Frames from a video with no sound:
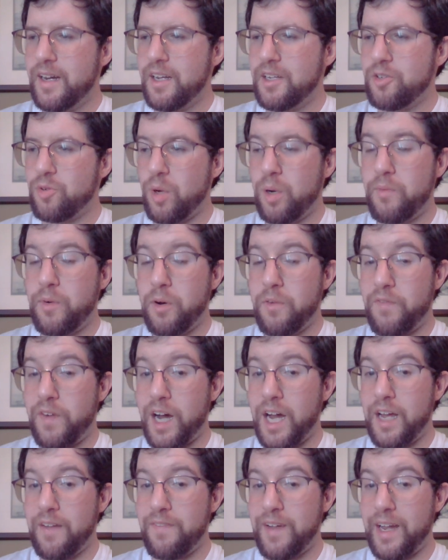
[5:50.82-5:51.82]
In
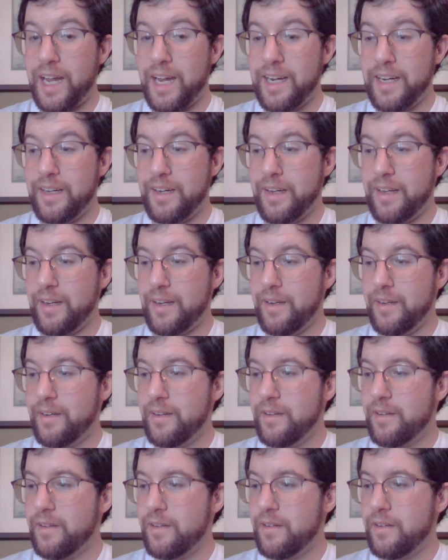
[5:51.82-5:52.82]
1205 AD,
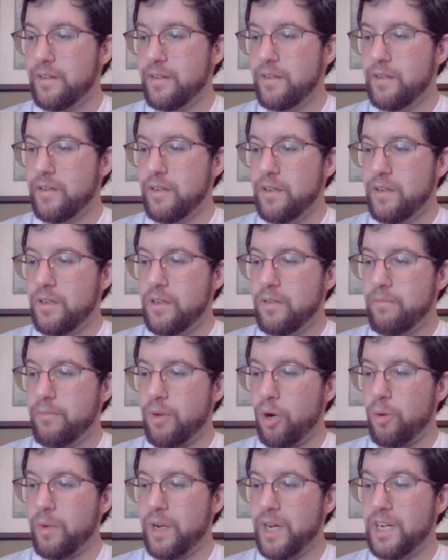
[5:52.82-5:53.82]

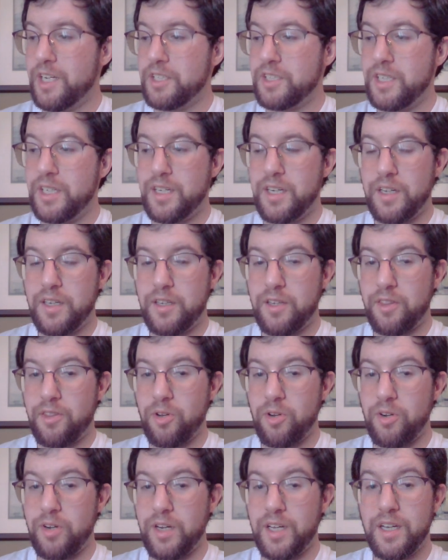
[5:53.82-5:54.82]
Pope Innocent
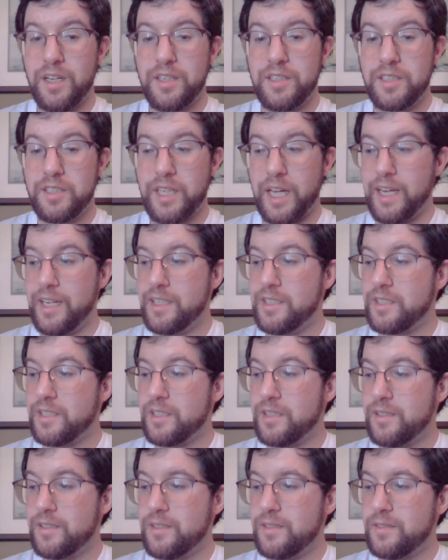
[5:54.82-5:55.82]
III
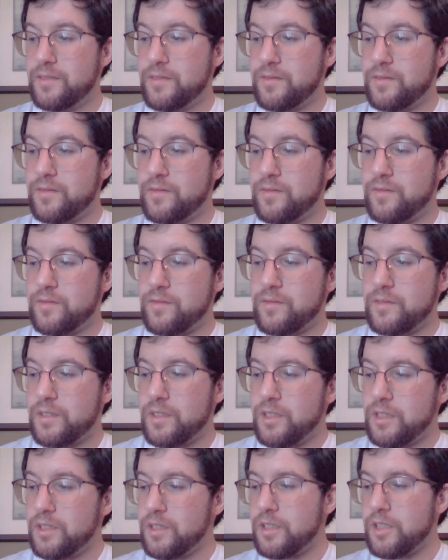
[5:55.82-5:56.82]
states,
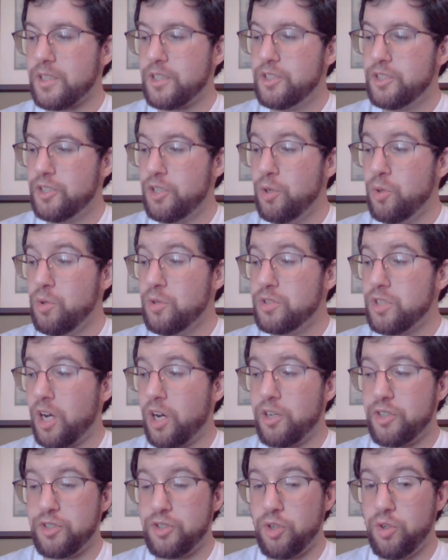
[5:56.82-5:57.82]
Jews
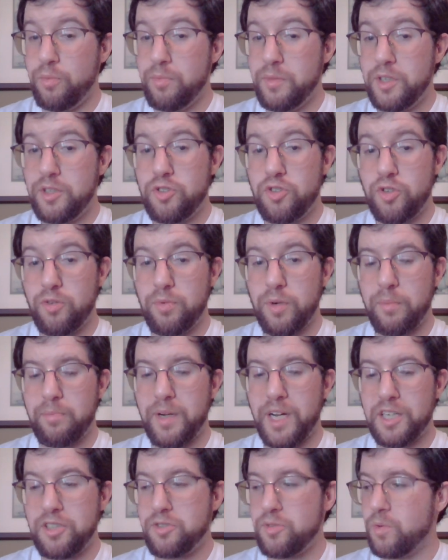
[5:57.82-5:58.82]
are doomed to
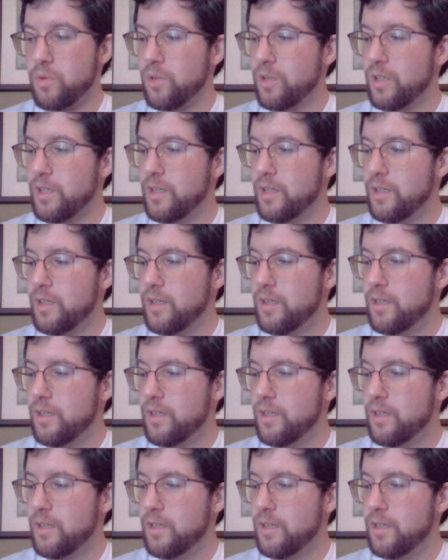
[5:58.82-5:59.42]
perpetual